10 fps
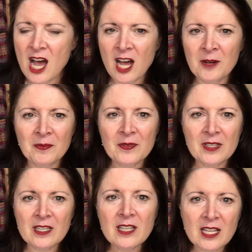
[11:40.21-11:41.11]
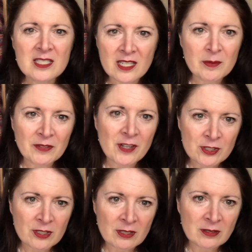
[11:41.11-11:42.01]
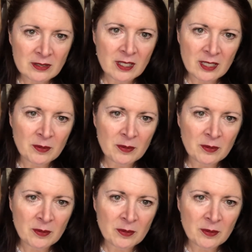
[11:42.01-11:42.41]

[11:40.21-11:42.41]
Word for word: Um, it, it's going to be functional.